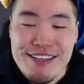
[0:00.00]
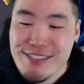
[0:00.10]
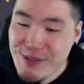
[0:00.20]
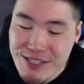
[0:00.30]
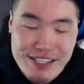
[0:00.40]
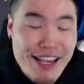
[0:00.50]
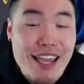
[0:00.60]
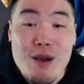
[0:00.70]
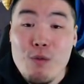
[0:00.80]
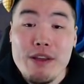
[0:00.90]
So
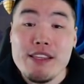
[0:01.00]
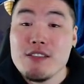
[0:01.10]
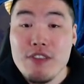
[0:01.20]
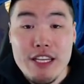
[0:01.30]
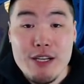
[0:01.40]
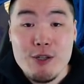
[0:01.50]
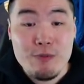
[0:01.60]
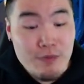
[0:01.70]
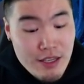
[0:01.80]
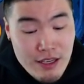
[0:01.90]
today with this video,
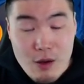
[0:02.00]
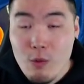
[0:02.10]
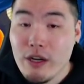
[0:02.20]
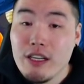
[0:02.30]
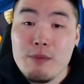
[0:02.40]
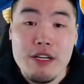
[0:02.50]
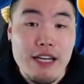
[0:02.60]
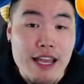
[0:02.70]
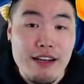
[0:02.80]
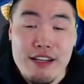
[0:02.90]
we're gonna put an
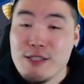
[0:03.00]
end